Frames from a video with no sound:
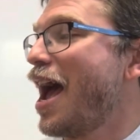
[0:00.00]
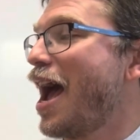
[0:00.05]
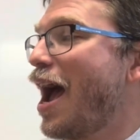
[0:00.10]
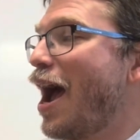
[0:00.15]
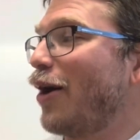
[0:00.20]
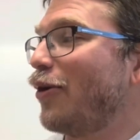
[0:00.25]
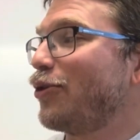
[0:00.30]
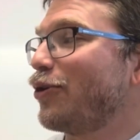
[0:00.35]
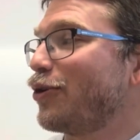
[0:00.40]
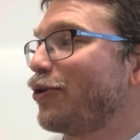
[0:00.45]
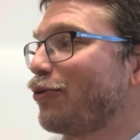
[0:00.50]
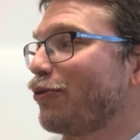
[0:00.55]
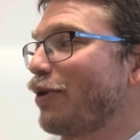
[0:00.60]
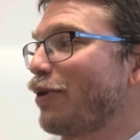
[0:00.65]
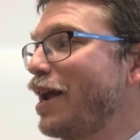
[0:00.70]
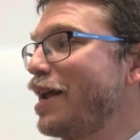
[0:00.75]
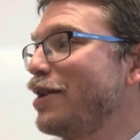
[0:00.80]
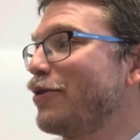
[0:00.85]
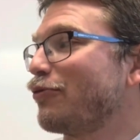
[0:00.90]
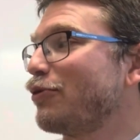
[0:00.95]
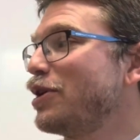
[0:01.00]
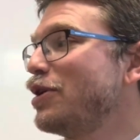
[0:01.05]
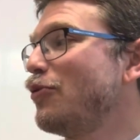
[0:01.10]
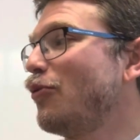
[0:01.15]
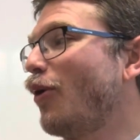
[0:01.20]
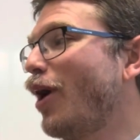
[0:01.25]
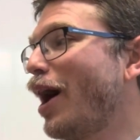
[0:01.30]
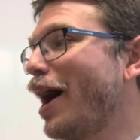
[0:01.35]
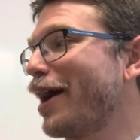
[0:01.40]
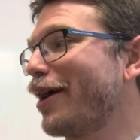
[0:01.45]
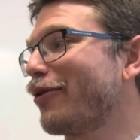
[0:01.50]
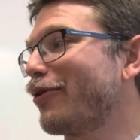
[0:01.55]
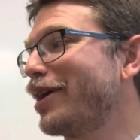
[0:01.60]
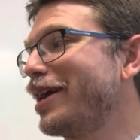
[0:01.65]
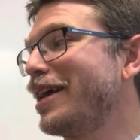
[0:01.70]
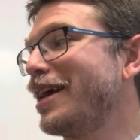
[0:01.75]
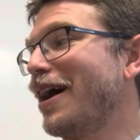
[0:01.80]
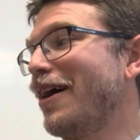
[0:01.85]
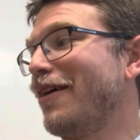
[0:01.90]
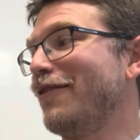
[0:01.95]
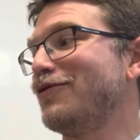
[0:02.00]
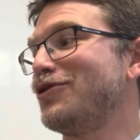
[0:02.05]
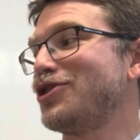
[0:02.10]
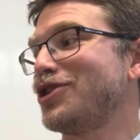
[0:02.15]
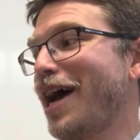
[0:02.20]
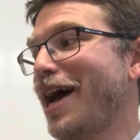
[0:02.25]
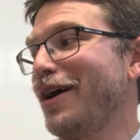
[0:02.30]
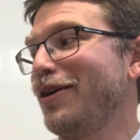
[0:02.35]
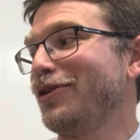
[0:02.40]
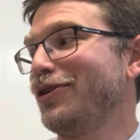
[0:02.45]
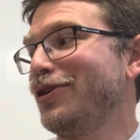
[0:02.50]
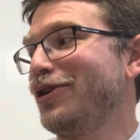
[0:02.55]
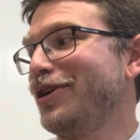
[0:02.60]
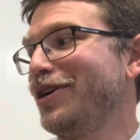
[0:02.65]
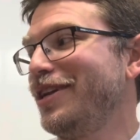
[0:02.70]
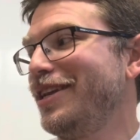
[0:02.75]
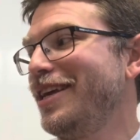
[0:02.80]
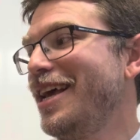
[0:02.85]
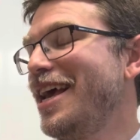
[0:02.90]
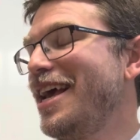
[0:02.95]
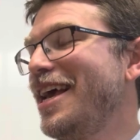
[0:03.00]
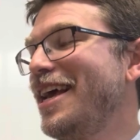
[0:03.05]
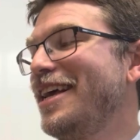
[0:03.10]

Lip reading: How the Great Rewiring of Childhood